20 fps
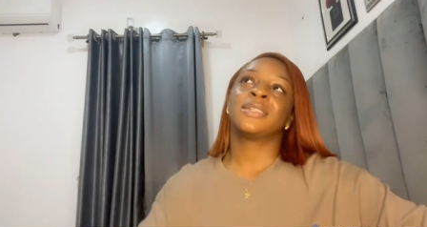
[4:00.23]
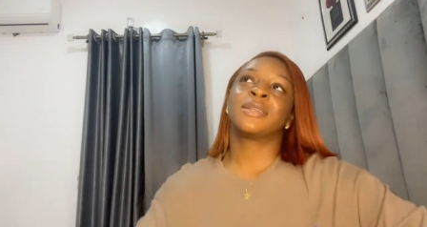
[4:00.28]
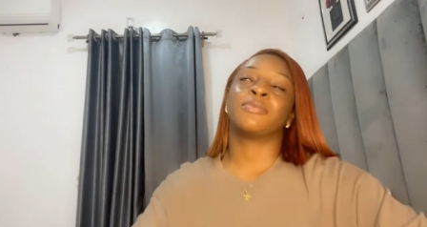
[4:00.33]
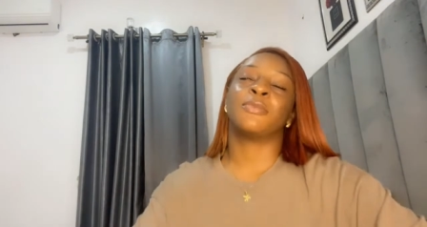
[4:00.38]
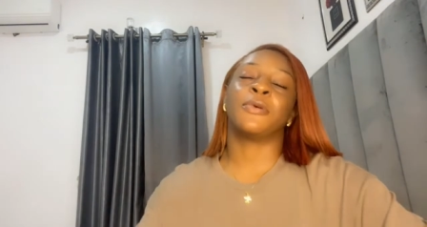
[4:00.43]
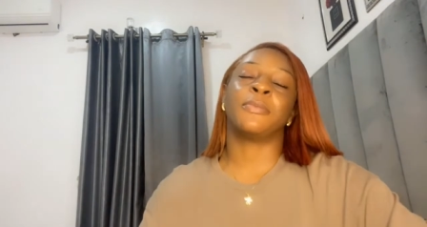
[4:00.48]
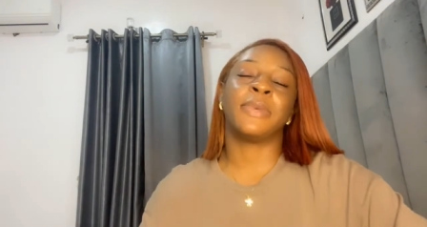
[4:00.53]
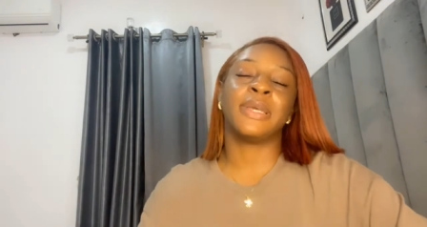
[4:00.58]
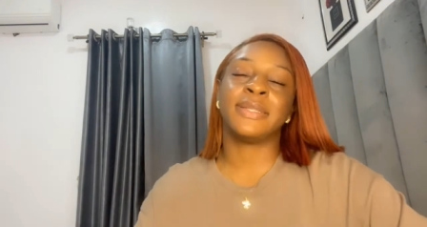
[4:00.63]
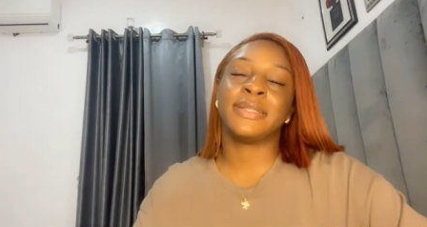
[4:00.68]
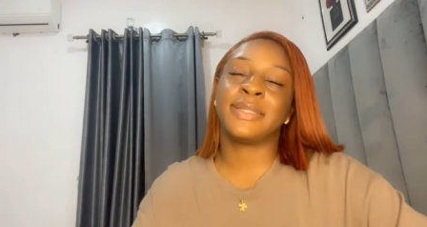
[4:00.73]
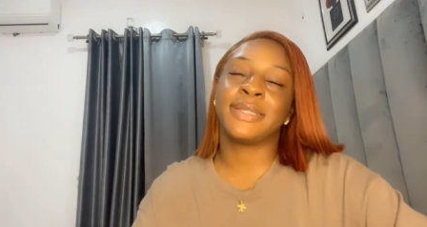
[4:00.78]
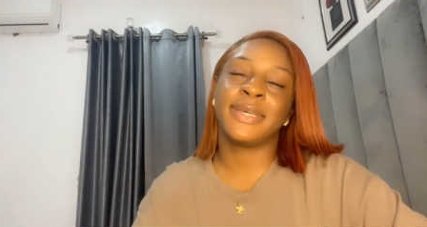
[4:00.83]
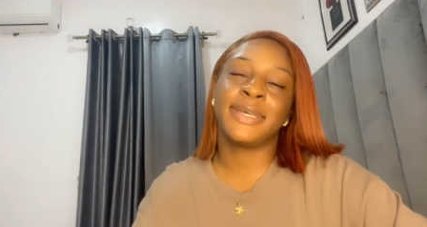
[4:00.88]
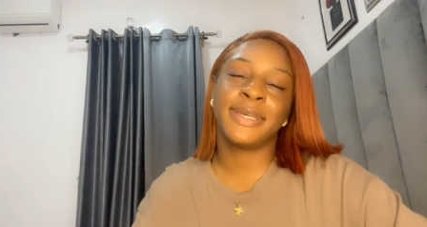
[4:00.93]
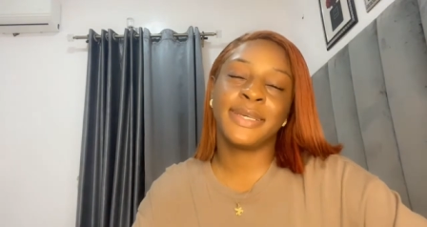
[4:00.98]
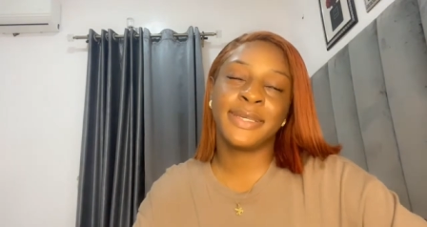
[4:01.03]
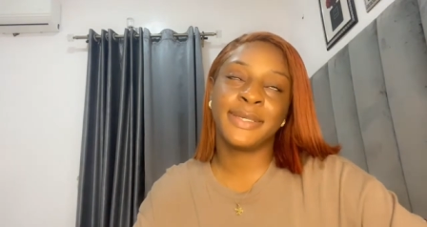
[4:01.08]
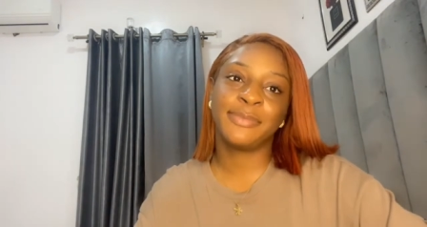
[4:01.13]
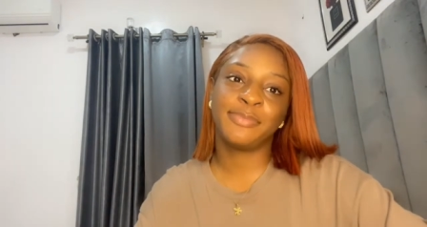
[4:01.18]
moment.
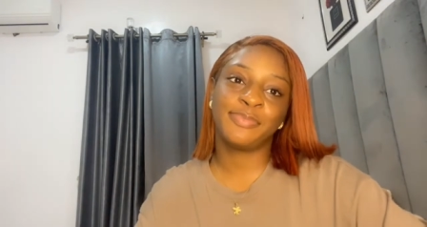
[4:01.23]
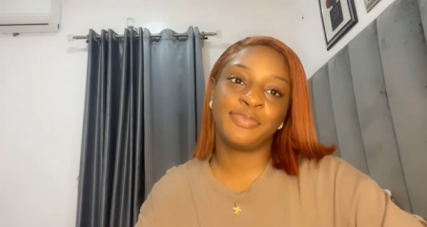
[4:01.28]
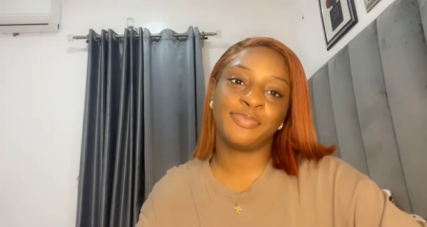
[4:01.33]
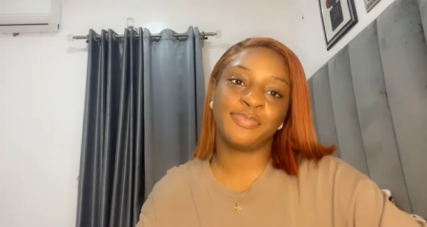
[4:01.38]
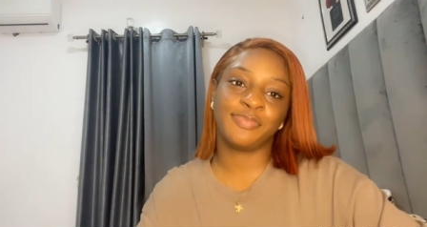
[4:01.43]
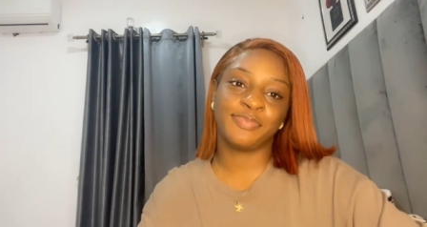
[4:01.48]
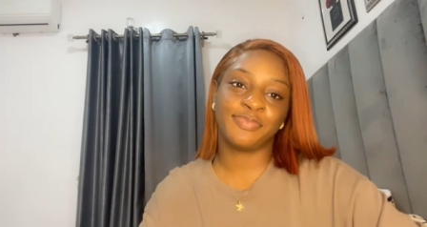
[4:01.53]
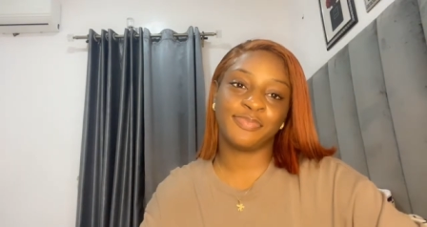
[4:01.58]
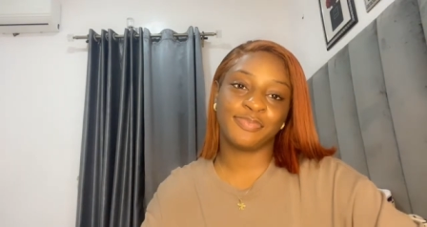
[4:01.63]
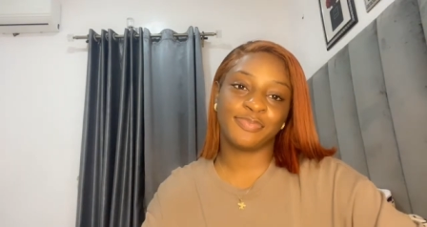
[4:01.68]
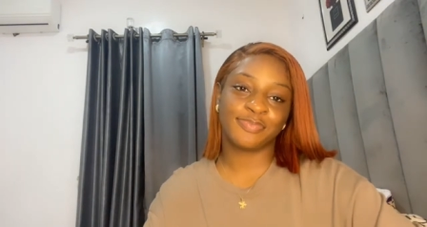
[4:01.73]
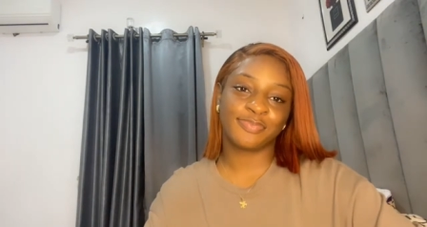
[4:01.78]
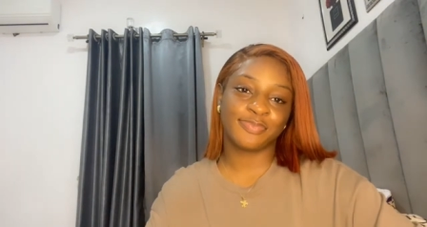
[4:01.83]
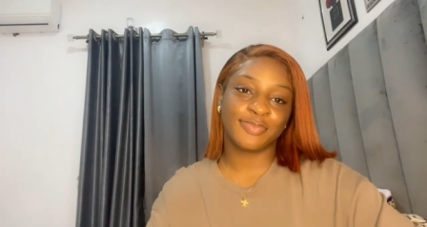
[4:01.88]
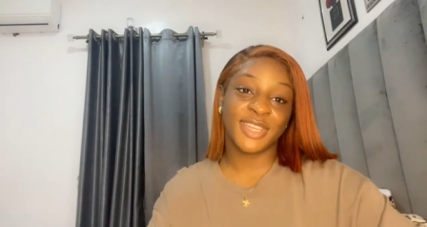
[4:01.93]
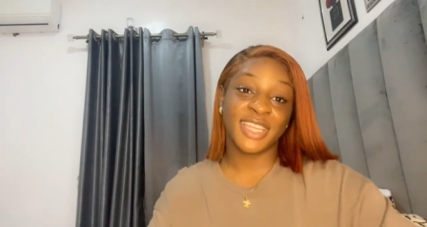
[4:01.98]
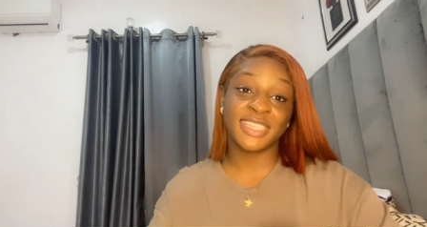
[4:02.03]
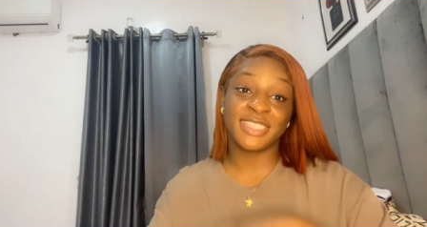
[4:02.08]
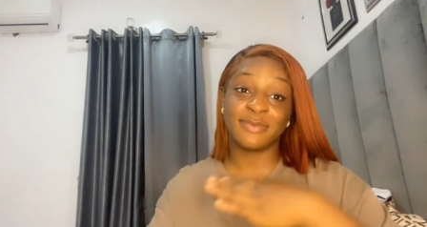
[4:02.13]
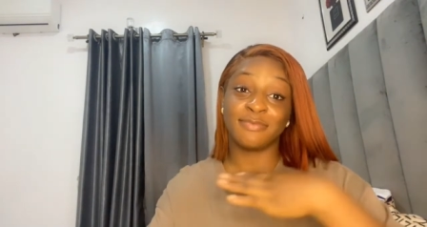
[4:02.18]

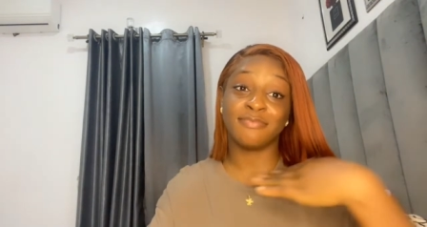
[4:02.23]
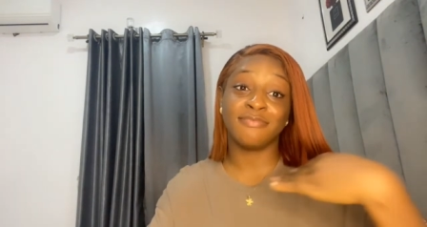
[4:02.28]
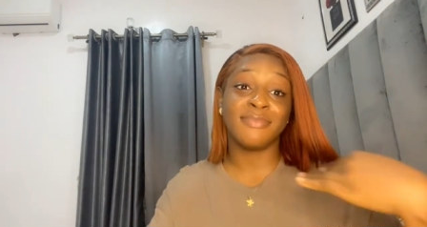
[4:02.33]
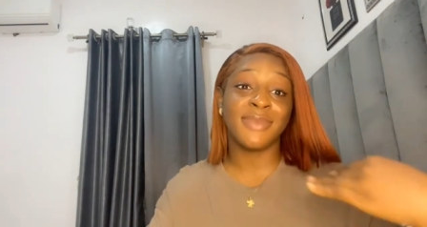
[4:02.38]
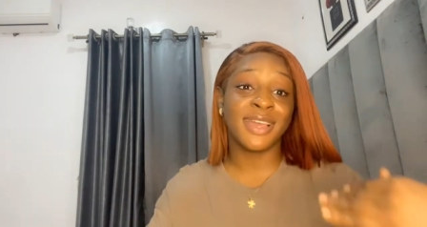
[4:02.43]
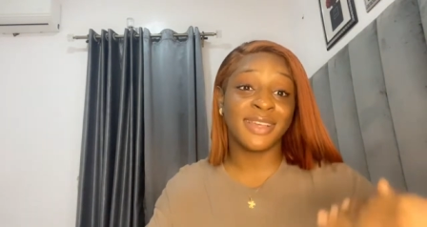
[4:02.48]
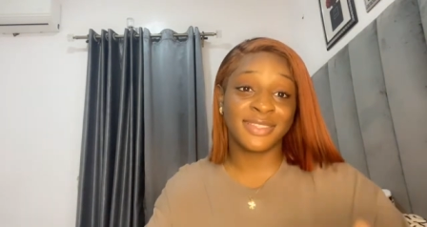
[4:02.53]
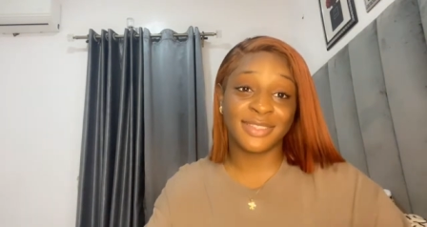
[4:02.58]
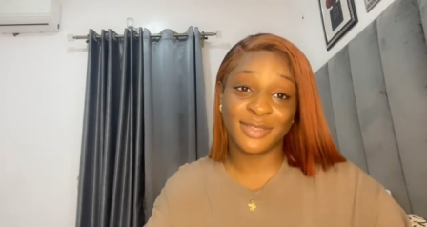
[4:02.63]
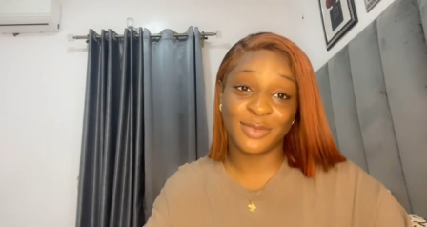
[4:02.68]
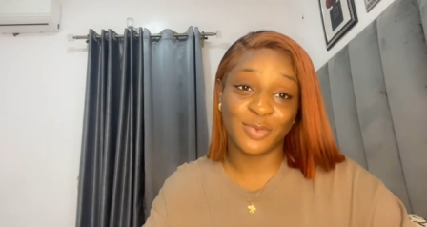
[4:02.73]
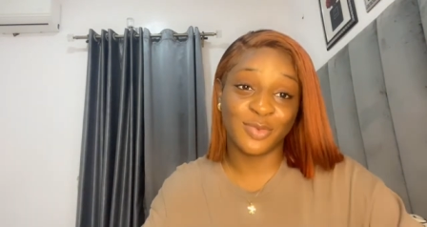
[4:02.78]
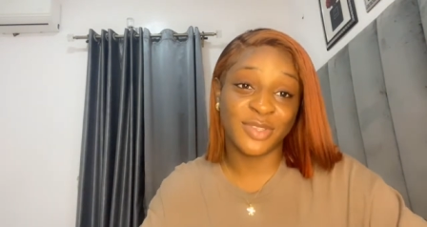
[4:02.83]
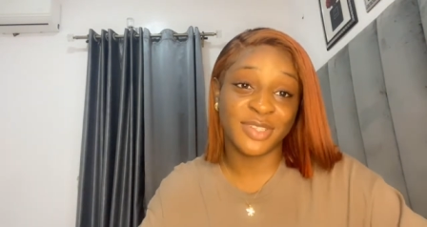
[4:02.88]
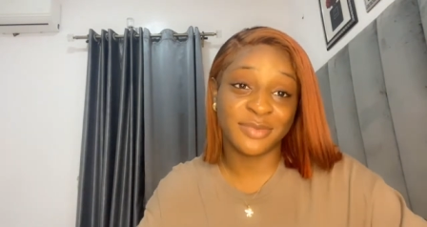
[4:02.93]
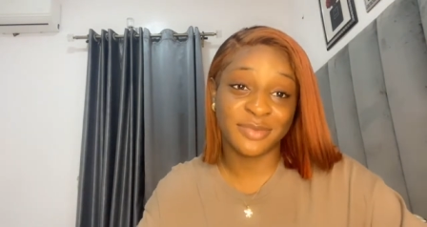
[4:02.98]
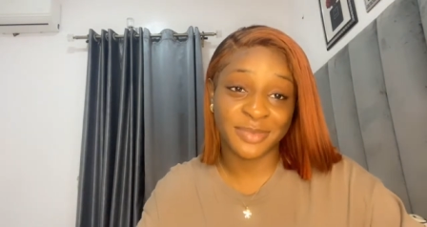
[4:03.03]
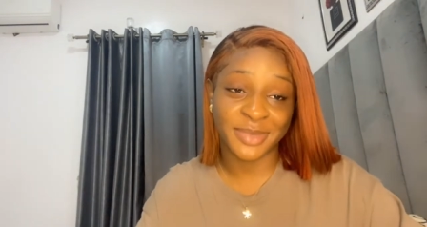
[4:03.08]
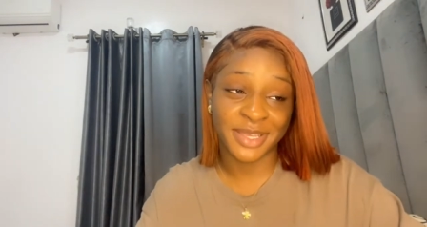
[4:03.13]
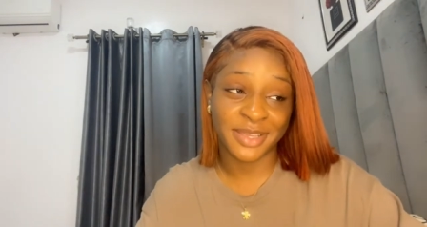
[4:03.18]
It messed
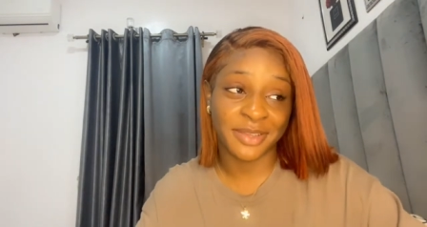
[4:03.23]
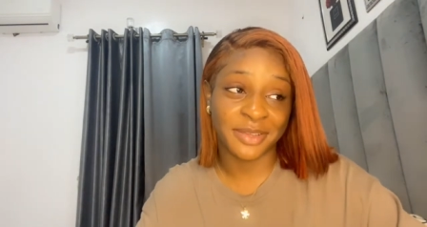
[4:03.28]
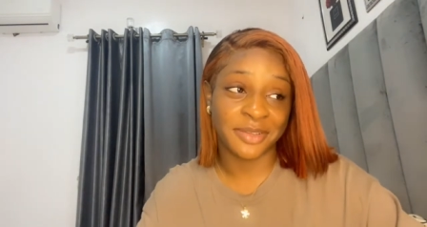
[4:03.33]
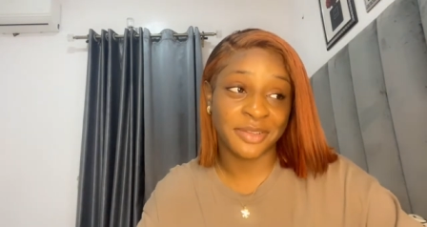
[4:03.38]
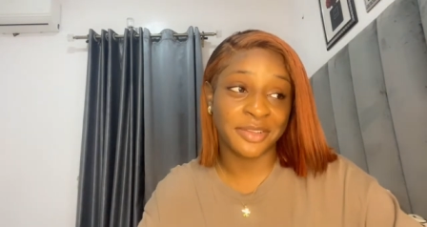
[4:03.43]
with me.